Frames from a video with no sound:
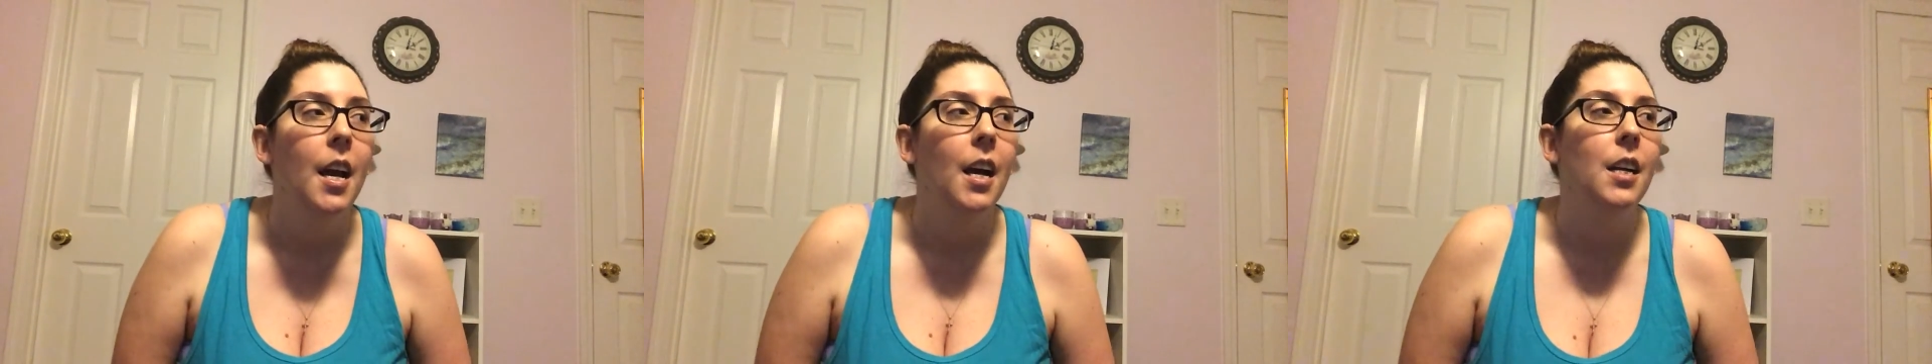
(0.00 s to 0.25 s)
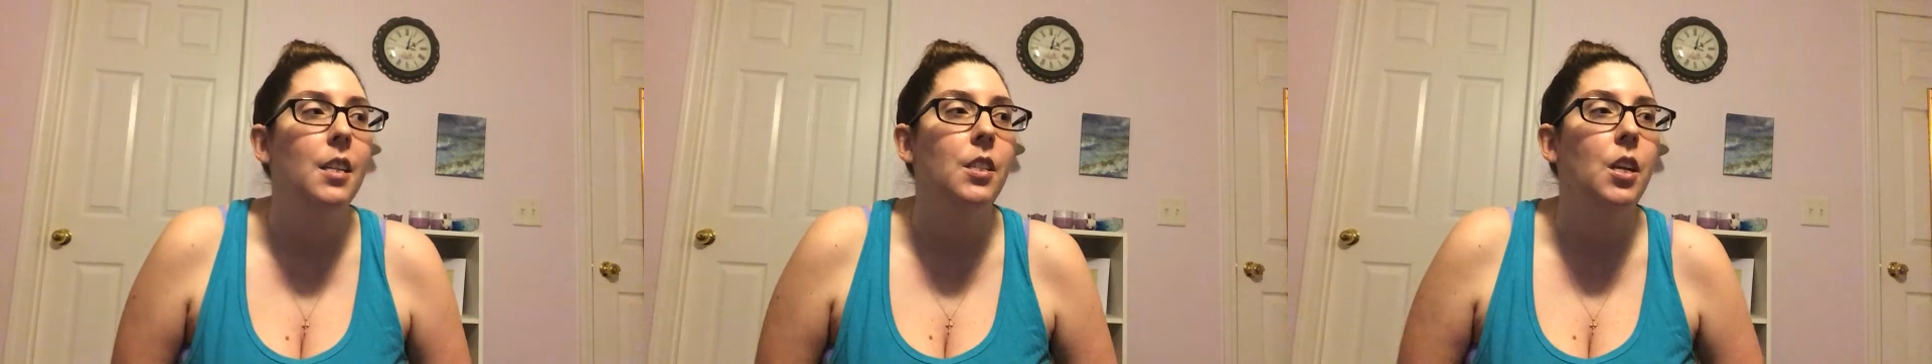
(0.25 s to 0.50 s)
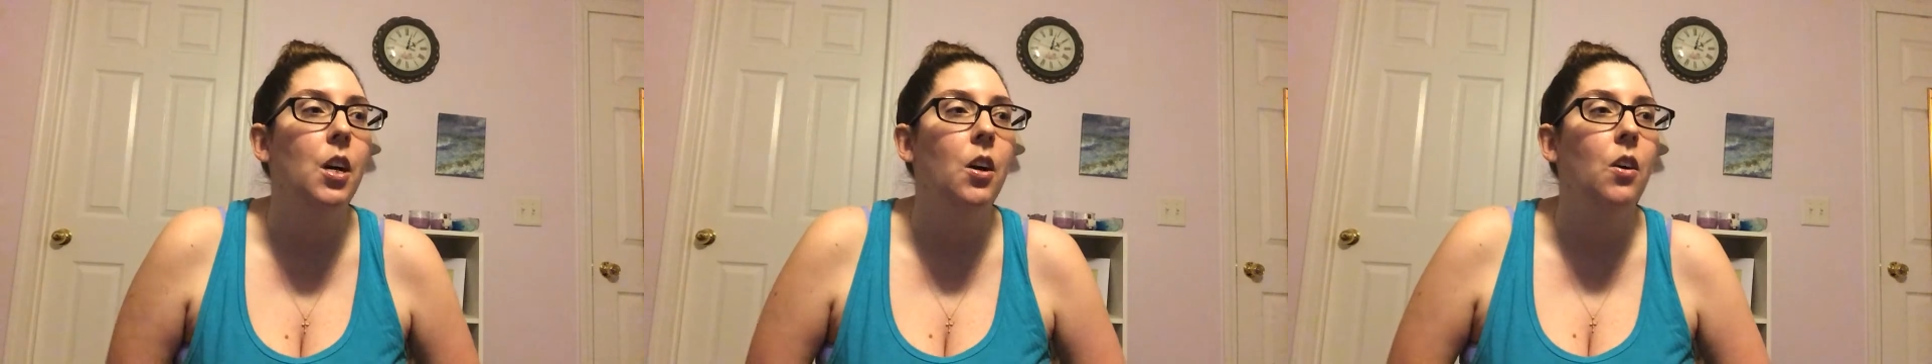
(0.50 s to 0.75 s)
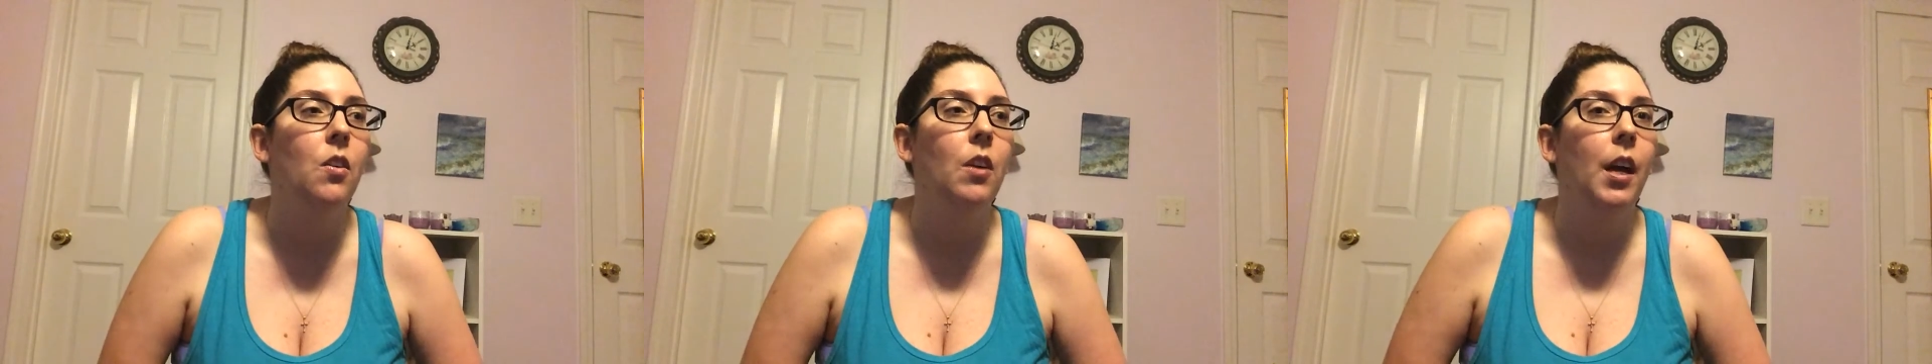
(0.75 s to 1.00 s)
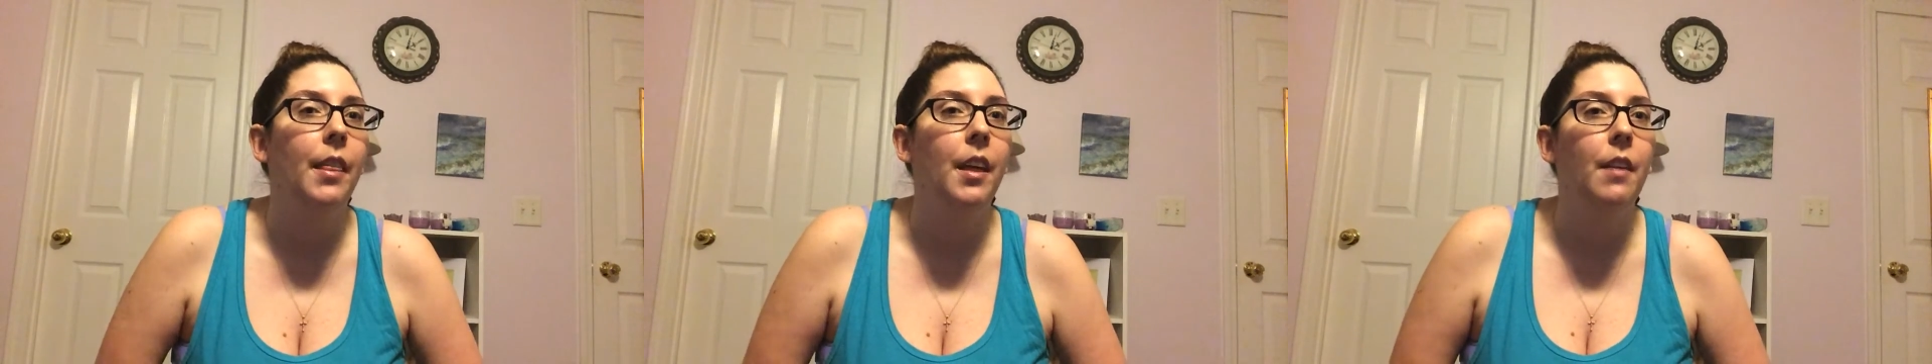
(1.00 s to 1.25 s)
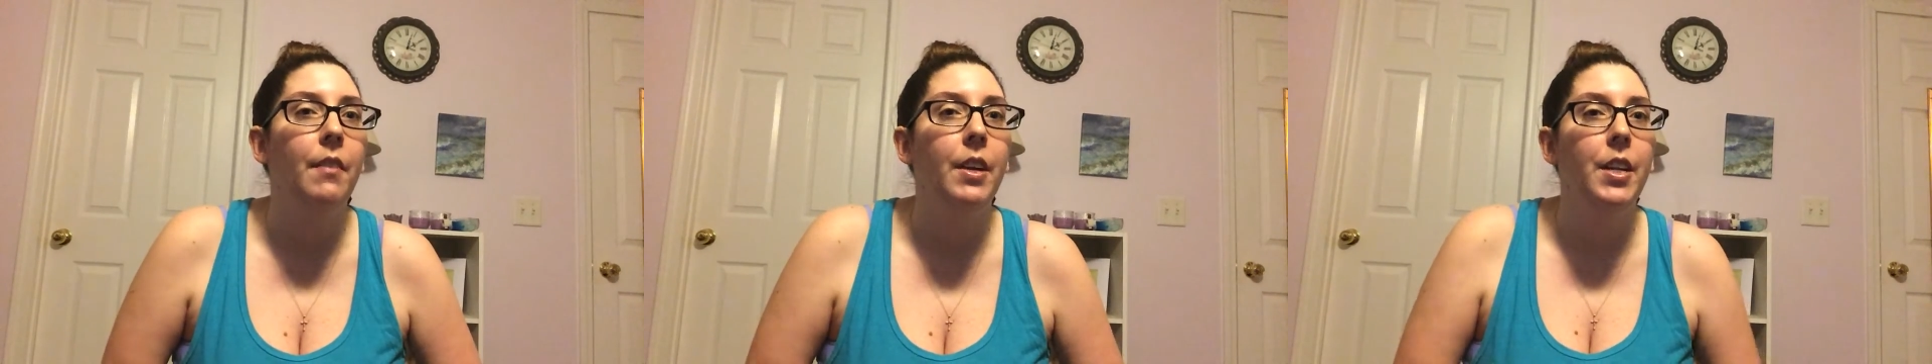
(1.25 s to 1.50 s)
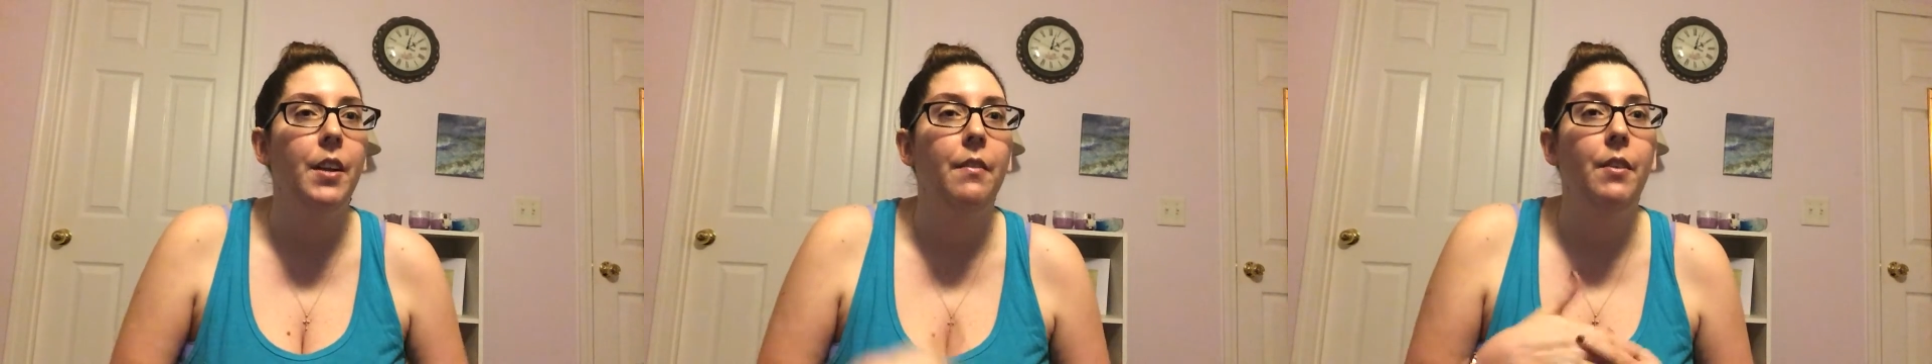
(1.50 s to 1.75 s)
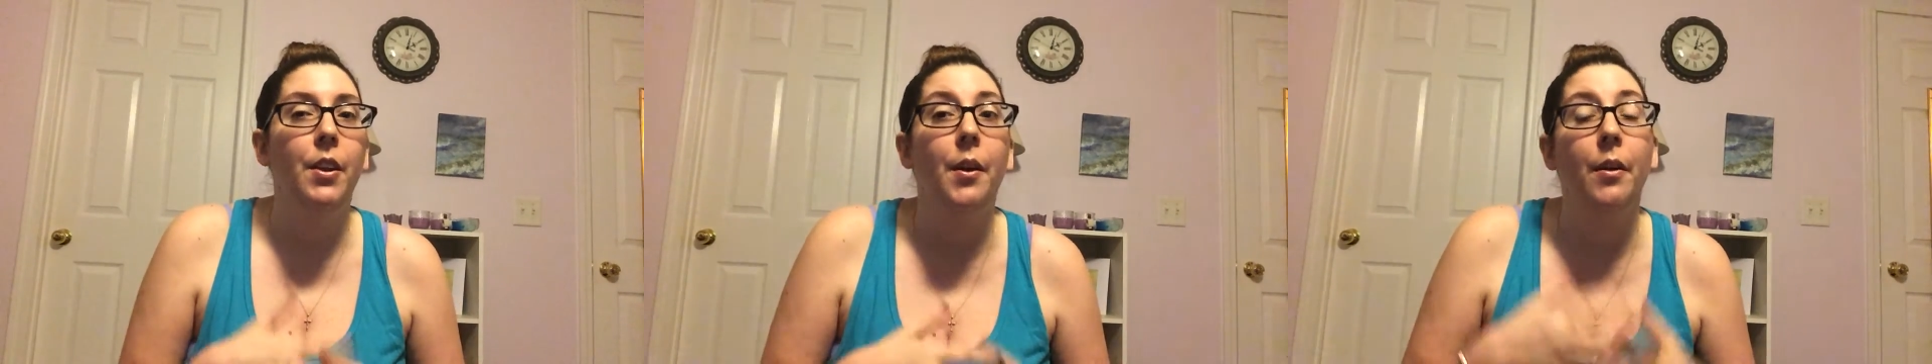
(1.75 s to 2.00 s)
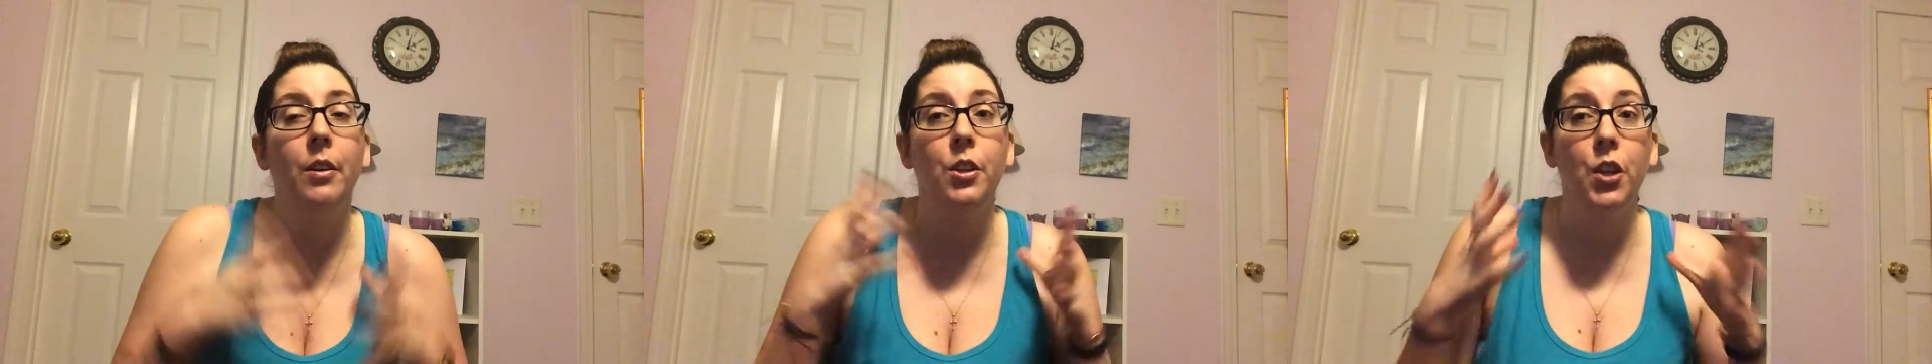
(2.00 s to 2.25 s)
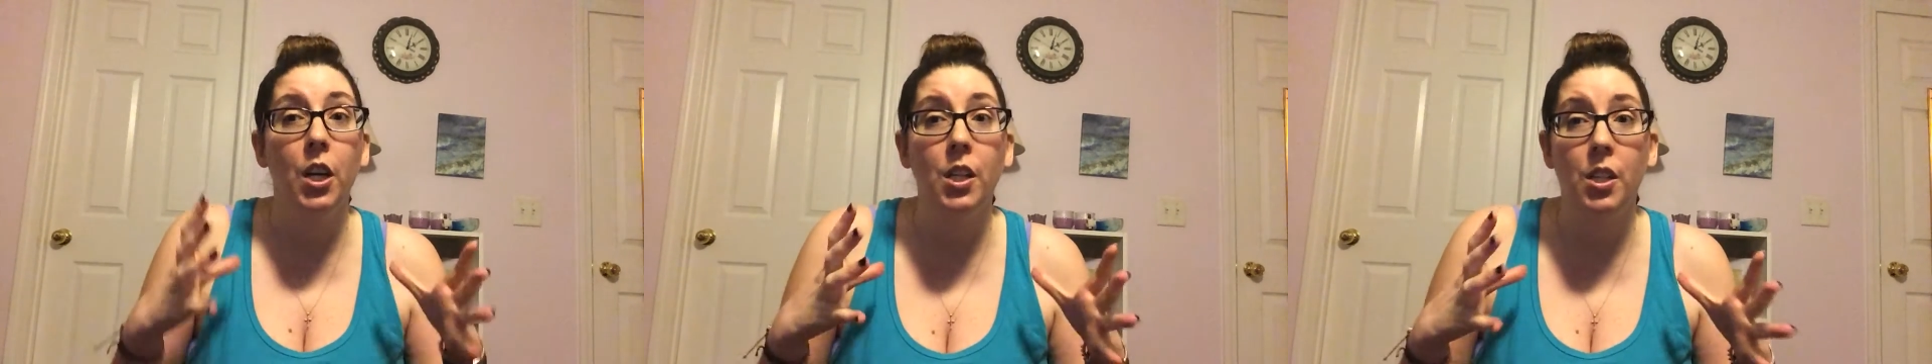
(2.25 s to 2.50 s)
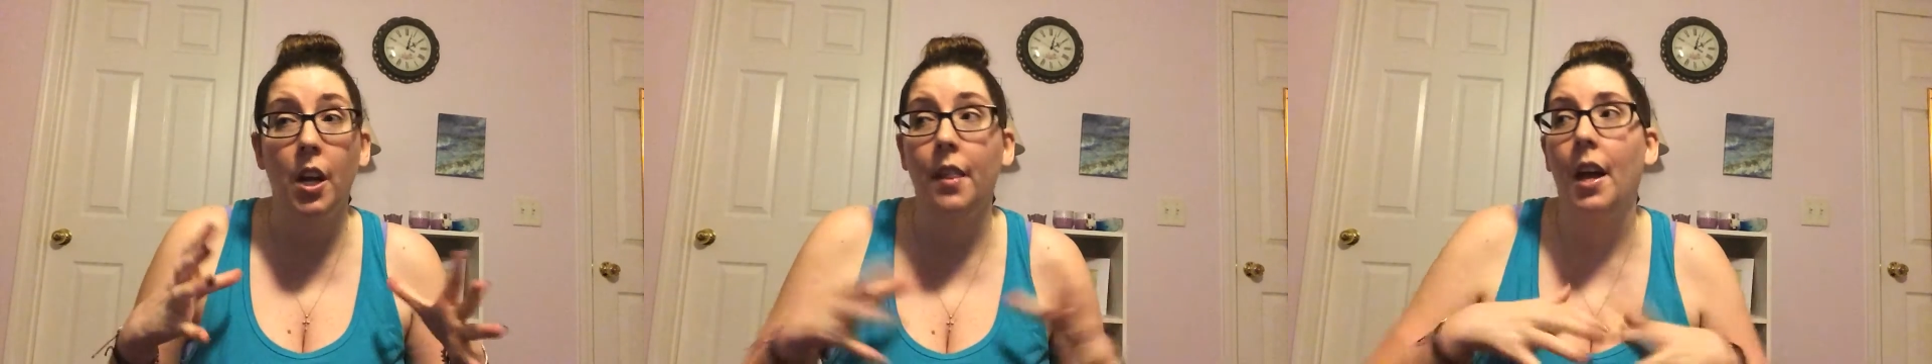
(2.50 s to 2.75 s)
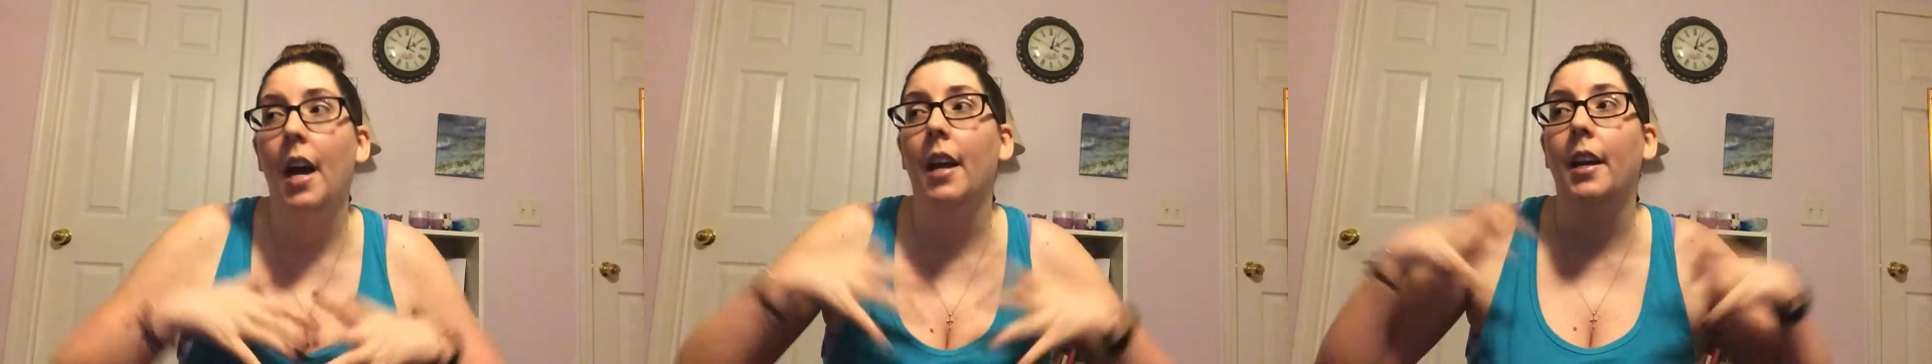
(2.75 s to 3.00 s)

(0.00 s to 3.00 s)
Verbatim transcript: And so I think if I did a video just on that,